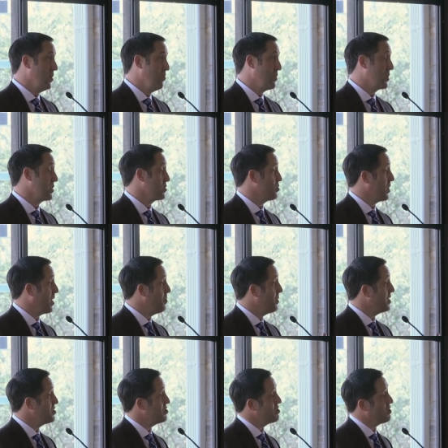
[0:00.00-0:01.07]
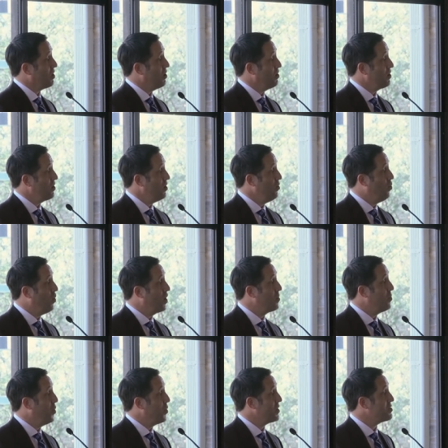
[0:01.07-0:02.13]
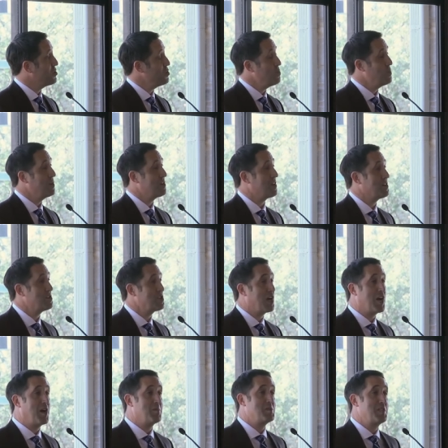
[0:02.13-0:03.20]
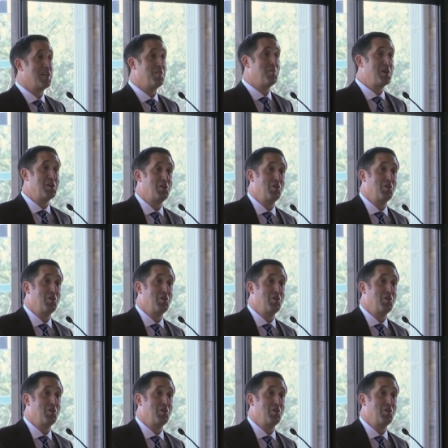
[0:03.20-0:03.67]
Because when I mentioned earlier one point two million jobs that have been